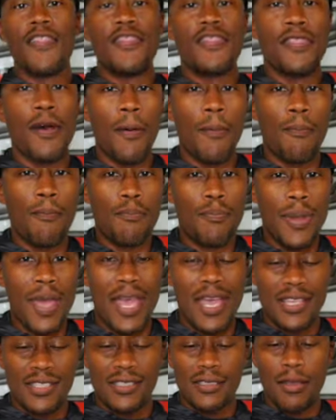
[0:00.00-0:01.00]
the
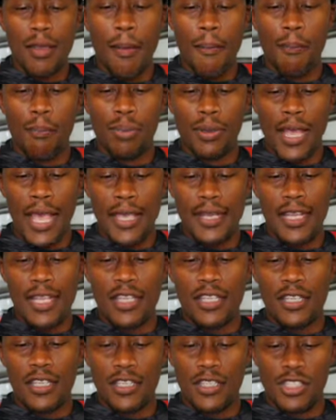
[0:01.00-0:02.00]
best
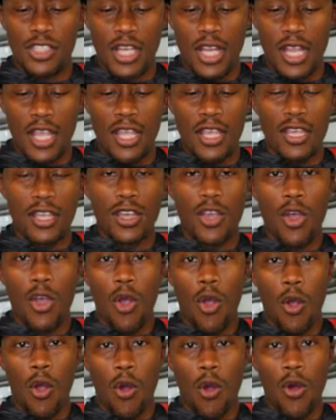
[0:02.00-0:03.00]
bladed jig
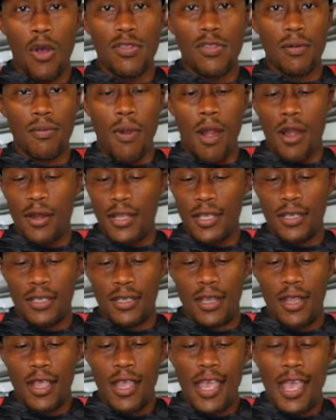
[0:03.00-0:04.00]
on the market.
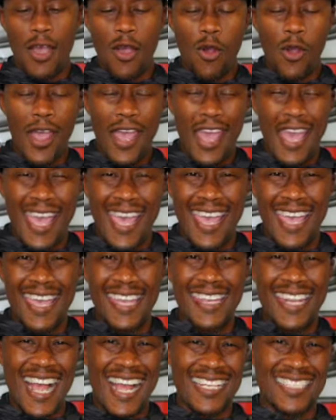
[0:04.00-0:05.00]

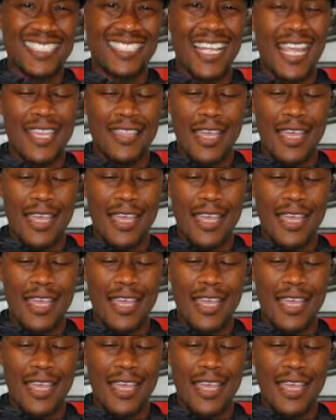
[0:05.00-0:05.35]
And I say